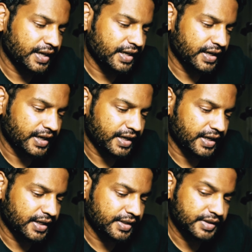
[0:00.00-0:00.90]

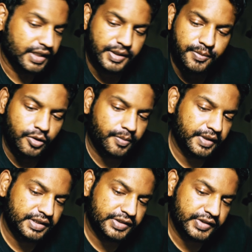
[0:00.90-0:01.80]
The Pro
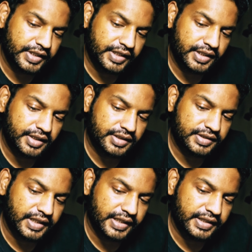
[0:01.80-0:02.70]
Pen 3
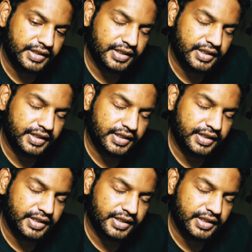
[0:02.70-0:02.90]
is like